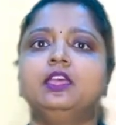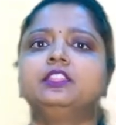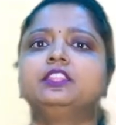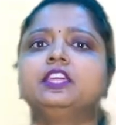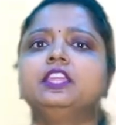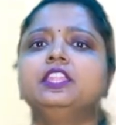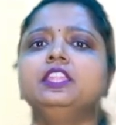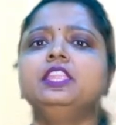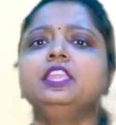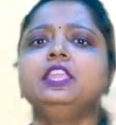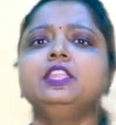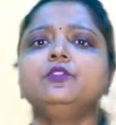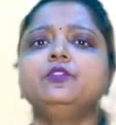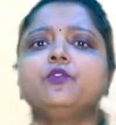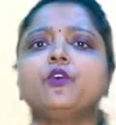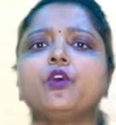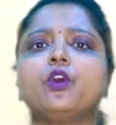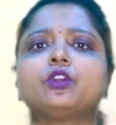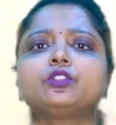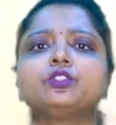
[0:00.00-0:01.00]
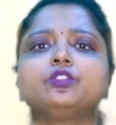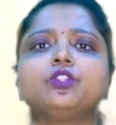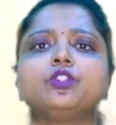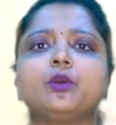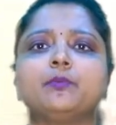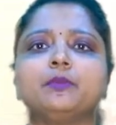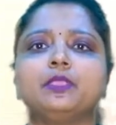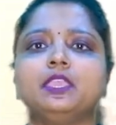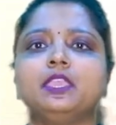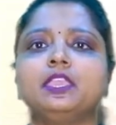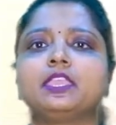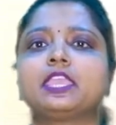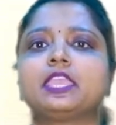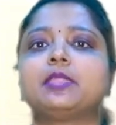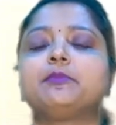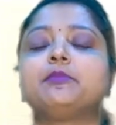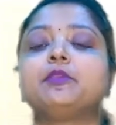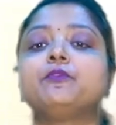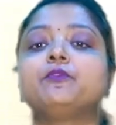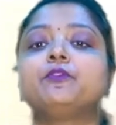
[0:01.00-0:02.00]
The need for autonomy
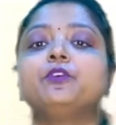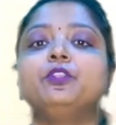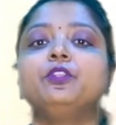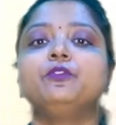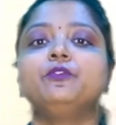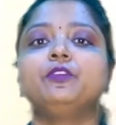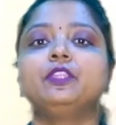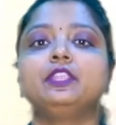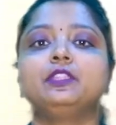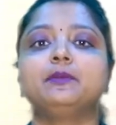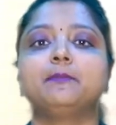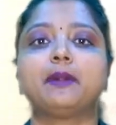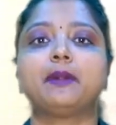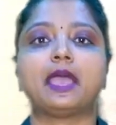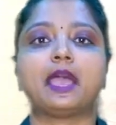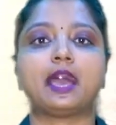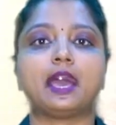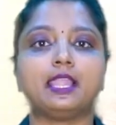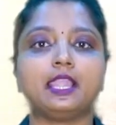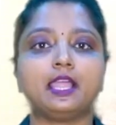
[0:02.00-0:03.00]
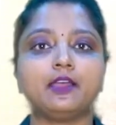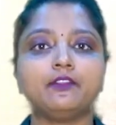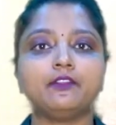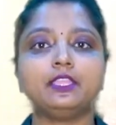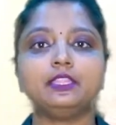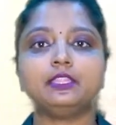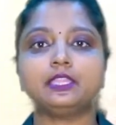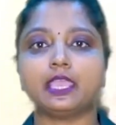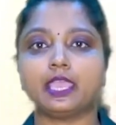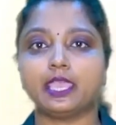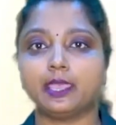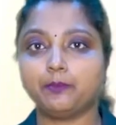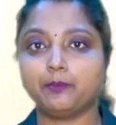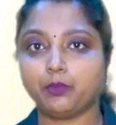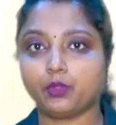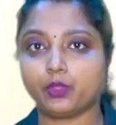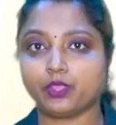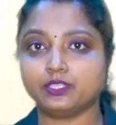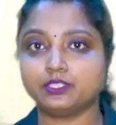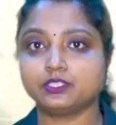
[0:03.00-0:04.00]
can be fulfilled by allowing the
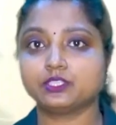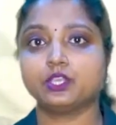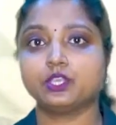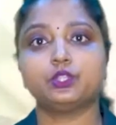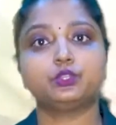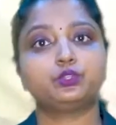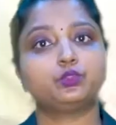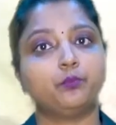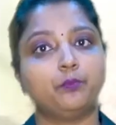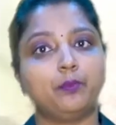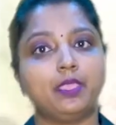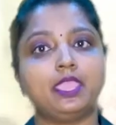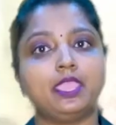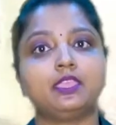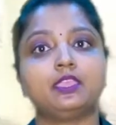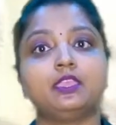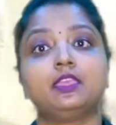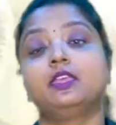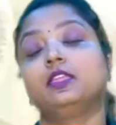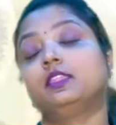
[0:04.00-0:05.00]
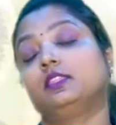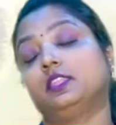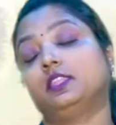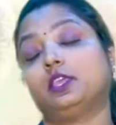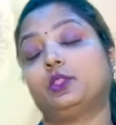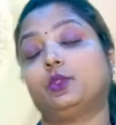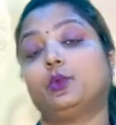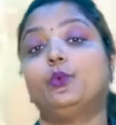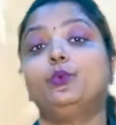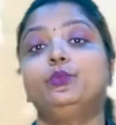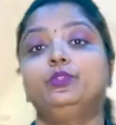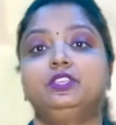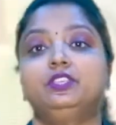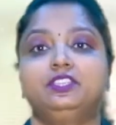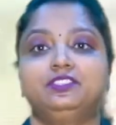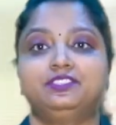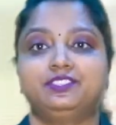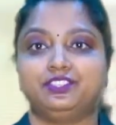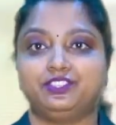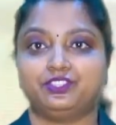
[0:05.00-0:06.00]
employees to make their own
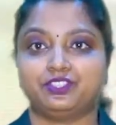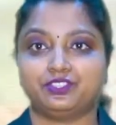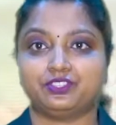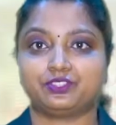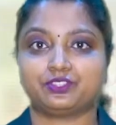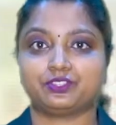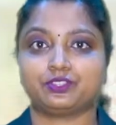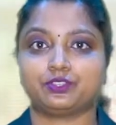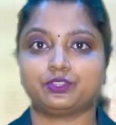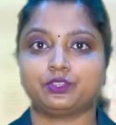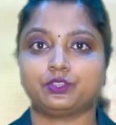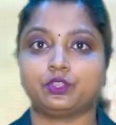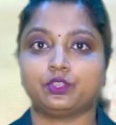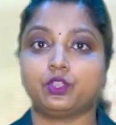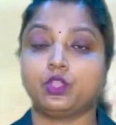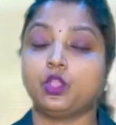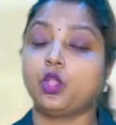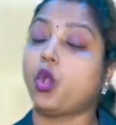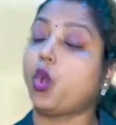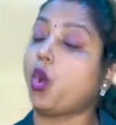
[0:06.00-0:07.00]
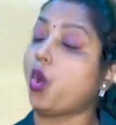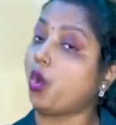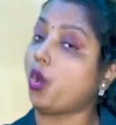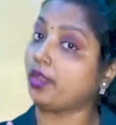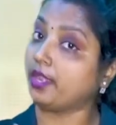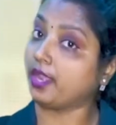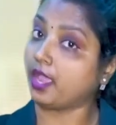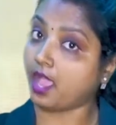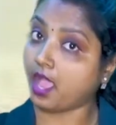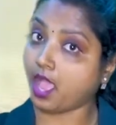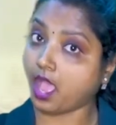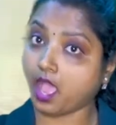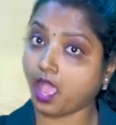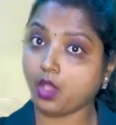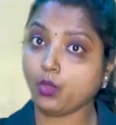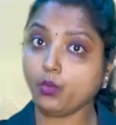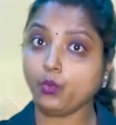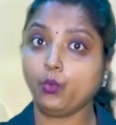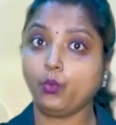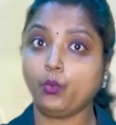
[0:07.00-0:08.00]
decisions on
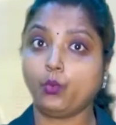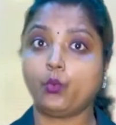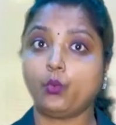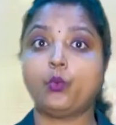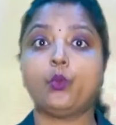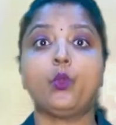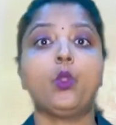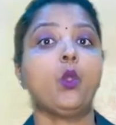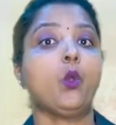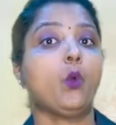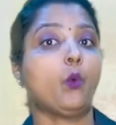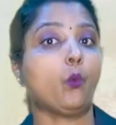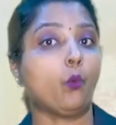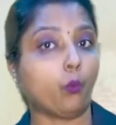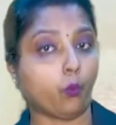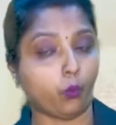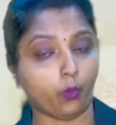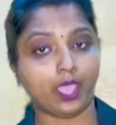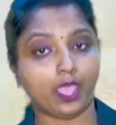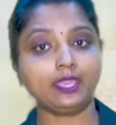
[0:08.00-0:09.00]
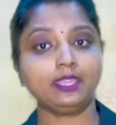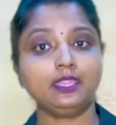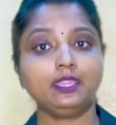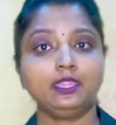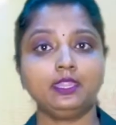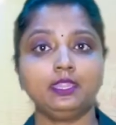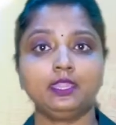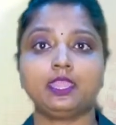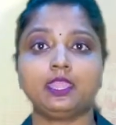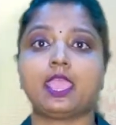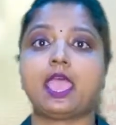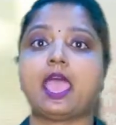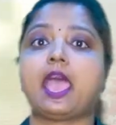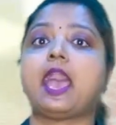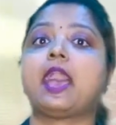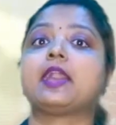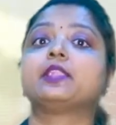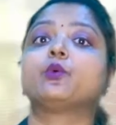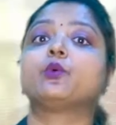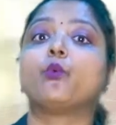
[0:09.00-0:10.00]
how, when,
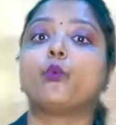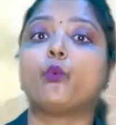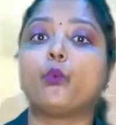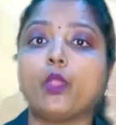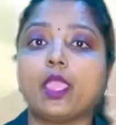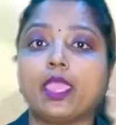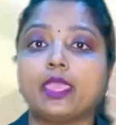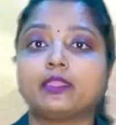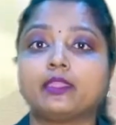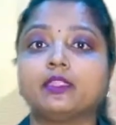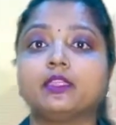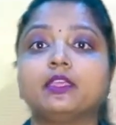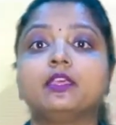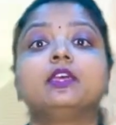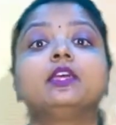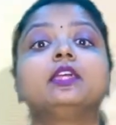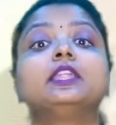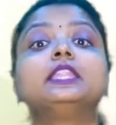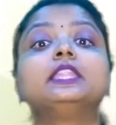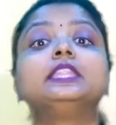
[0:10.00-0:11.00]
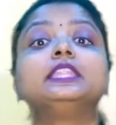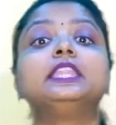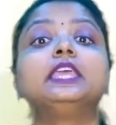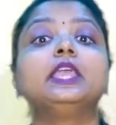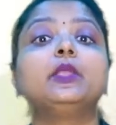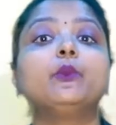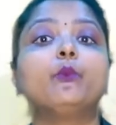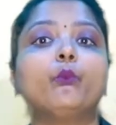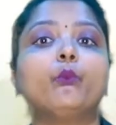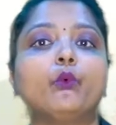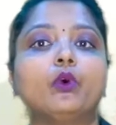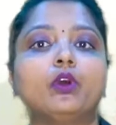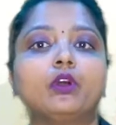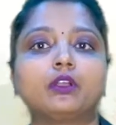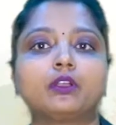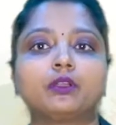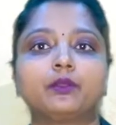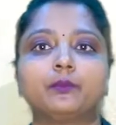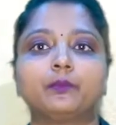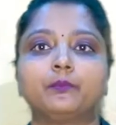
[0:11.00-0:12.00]
and where they
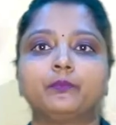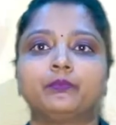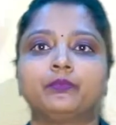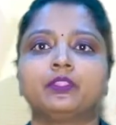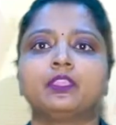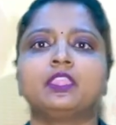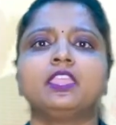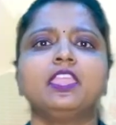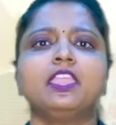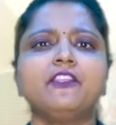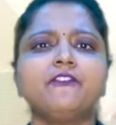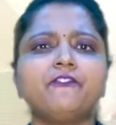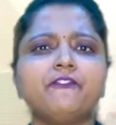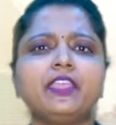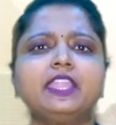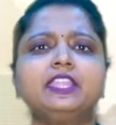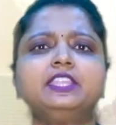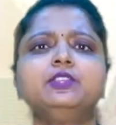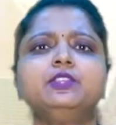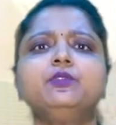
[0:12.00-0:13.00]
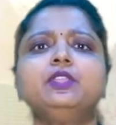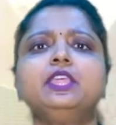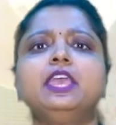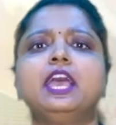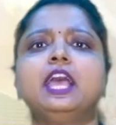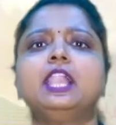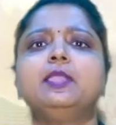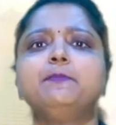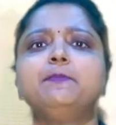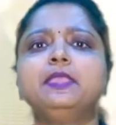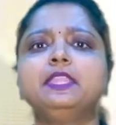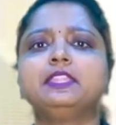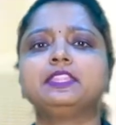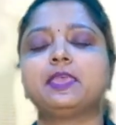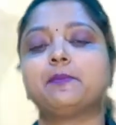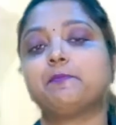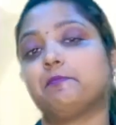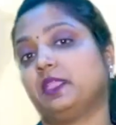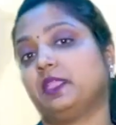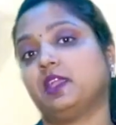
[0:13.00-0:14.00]
work, effectively helping
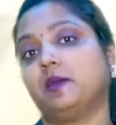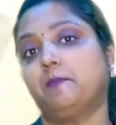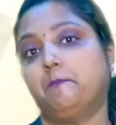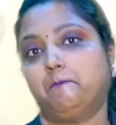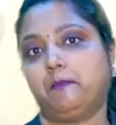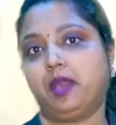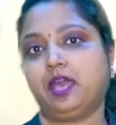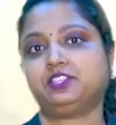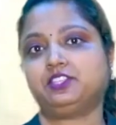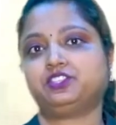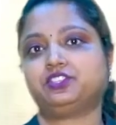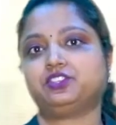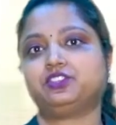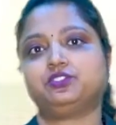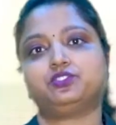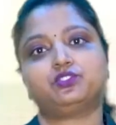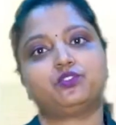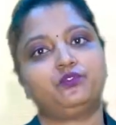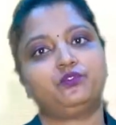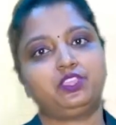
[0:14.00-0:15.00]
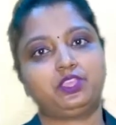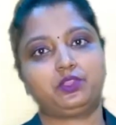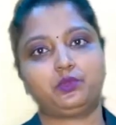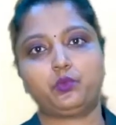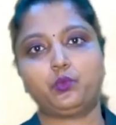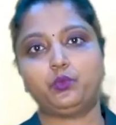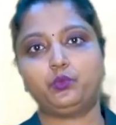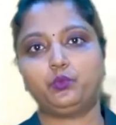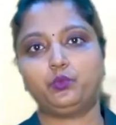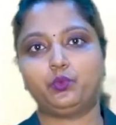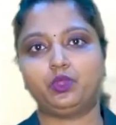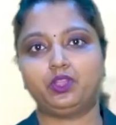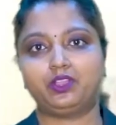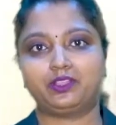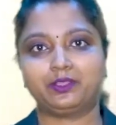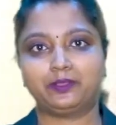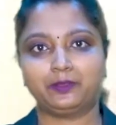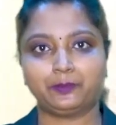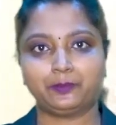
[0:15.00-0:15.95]
them become masters of their own work.